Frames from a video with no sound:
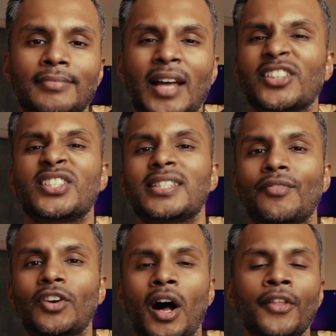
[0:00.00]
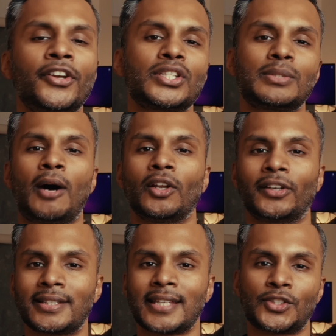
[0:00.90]
Now there's several other
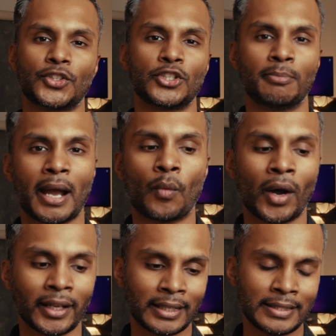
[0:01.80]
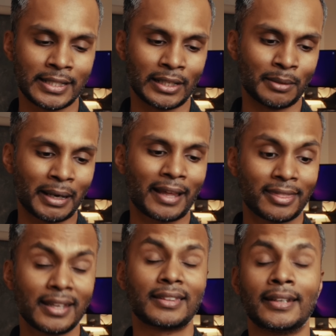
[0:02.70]
smaller accessories you might want to consider, but I
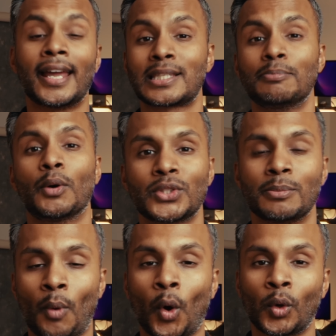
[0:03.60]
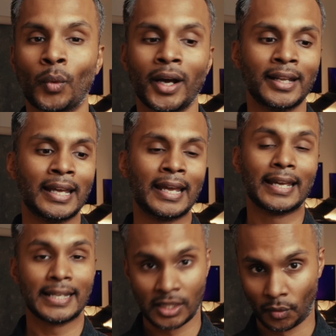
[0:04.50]
think the next most important one
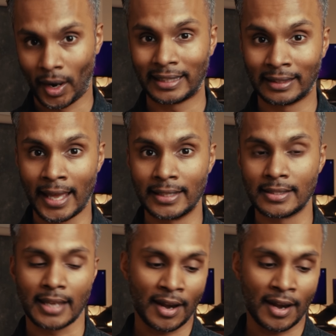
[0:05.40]
is the right lens.